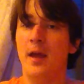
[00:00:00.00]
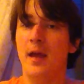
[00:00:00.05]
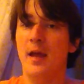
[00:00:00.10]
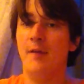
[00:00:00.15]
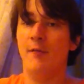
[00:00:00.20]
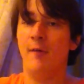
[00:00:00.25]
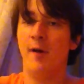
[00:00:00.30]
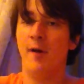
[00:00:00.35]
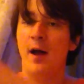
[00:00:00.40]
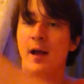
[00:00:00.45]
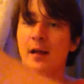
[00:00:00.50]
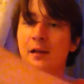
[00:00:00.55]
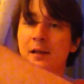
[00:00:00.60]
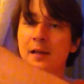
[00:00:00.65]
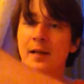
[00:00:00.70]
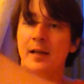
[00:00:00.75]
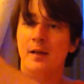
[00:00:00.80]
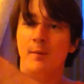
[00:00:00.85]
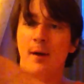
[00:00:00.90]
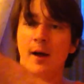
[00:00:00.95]
if I
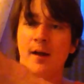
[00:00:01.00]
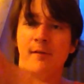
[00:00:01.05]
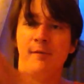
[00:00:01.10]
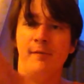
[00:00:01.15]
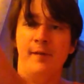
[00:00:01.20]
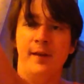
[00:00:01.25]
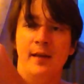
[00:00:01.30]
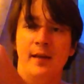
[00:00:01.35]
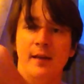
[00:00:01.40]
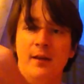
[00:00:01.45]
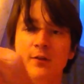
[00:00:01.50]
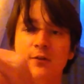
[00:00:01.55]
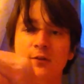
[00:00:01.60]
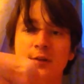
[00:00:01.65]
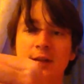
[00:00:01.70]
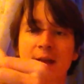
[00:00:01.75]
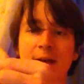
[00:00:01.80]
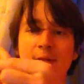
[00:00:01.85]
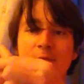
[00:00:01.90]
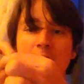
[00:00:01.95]
link my fingers
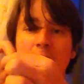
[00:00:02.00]
together